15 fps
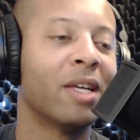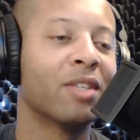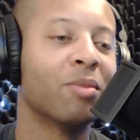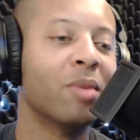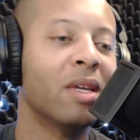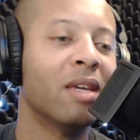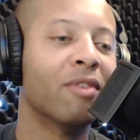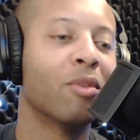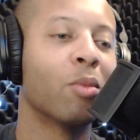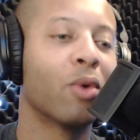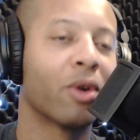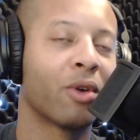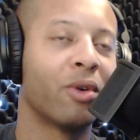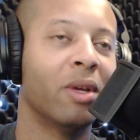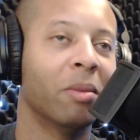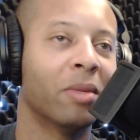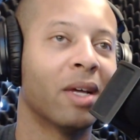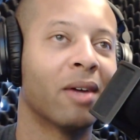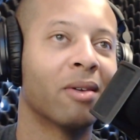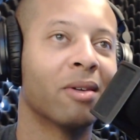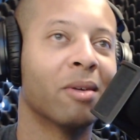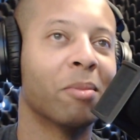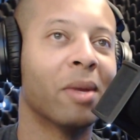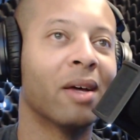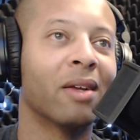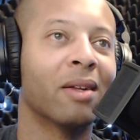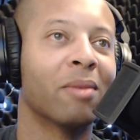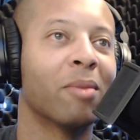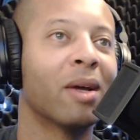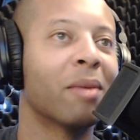me even more creeped out about
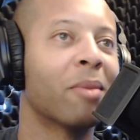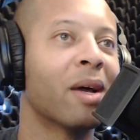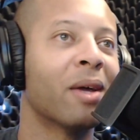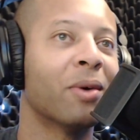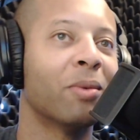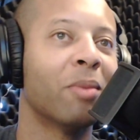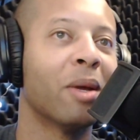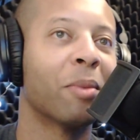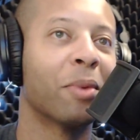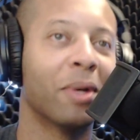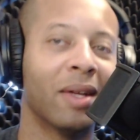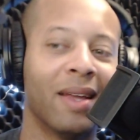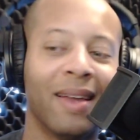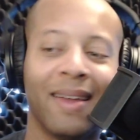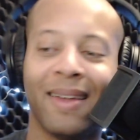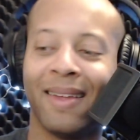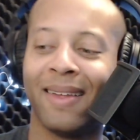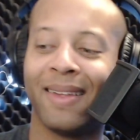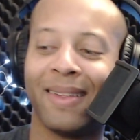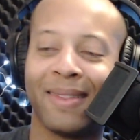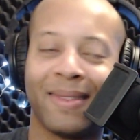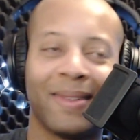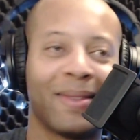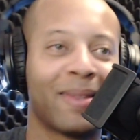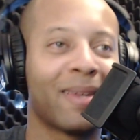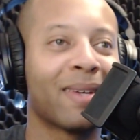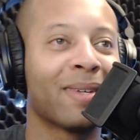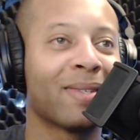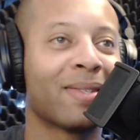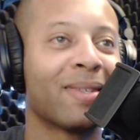it by my own memory. Thanks.